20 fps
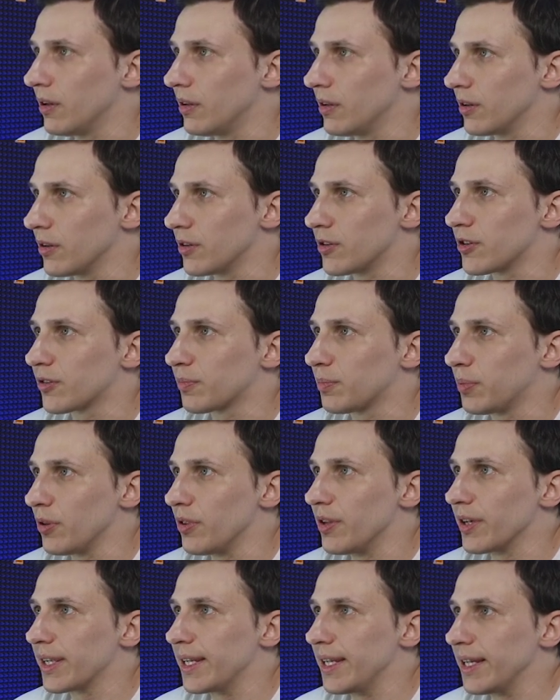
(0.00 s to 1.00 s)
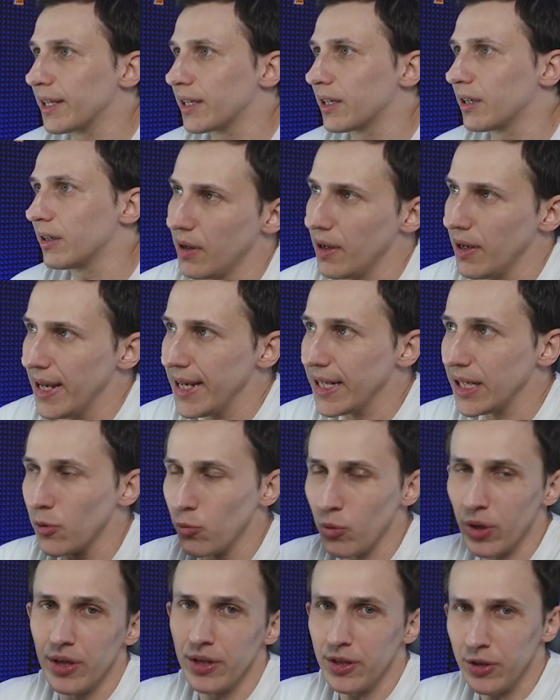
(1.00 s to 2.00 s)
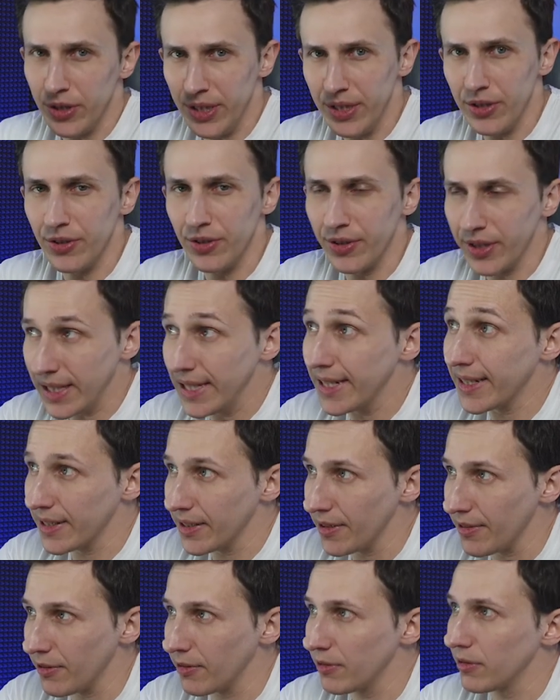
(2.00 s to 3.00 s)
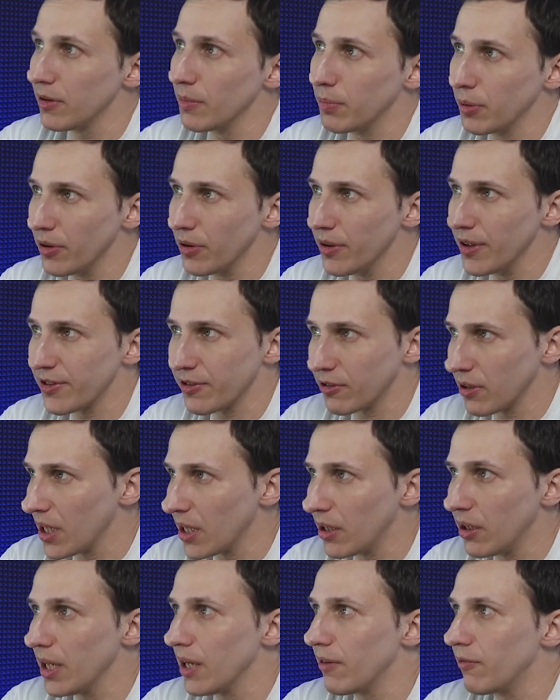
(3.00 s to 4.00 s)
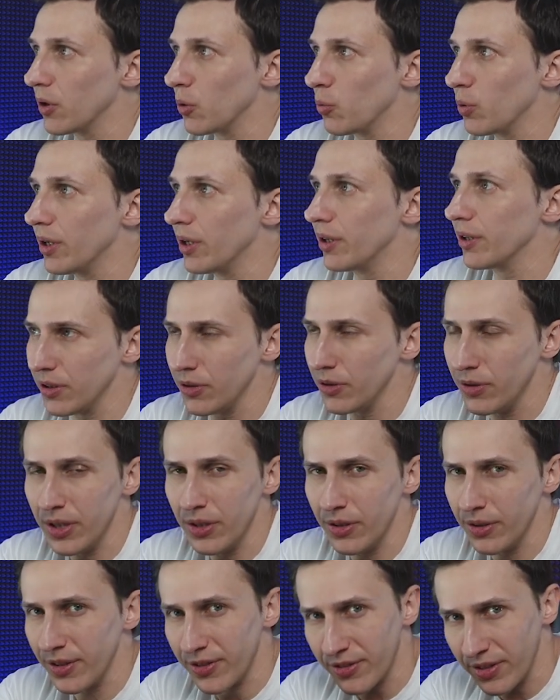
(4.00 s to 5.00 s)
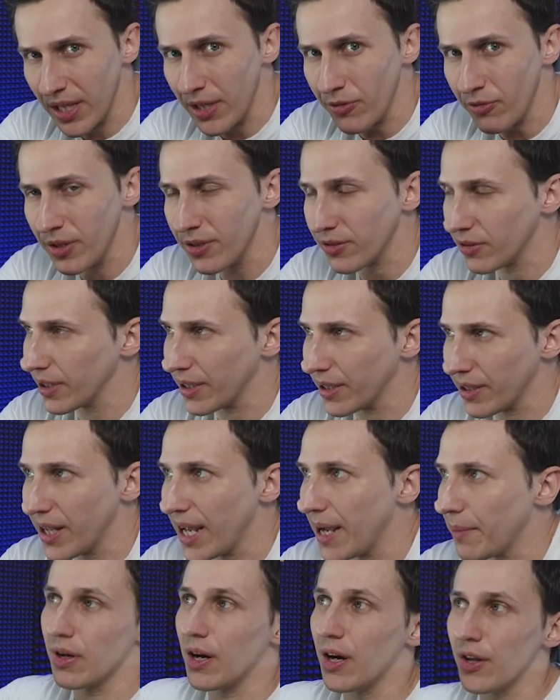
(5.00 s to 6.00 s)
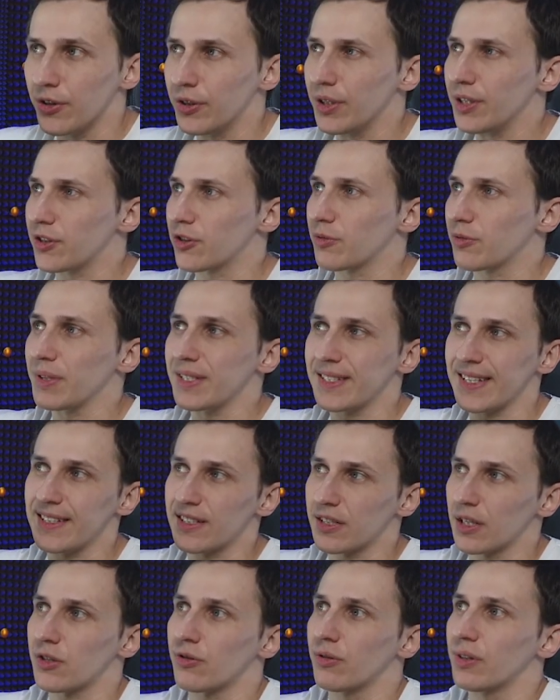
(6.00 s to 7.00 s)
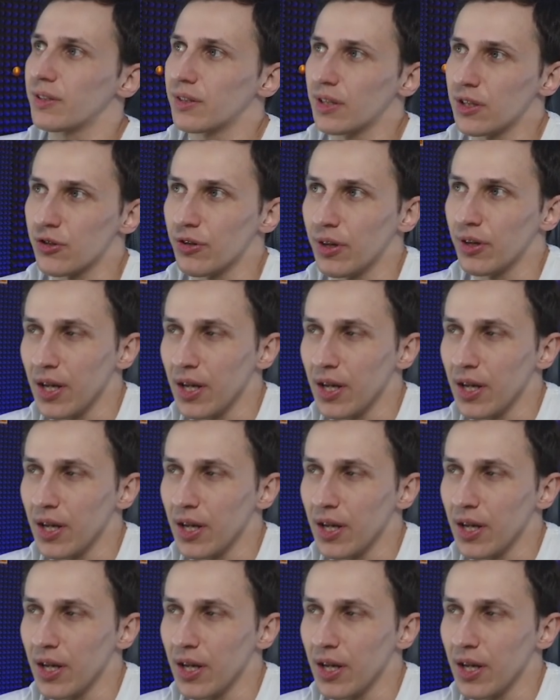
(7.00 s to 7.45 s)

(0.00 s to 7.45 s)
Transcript: You just put the kick anywhere you hear the kick is. You put the snare everywhere you hear the snare is, the clap, other instruments, etc., etc.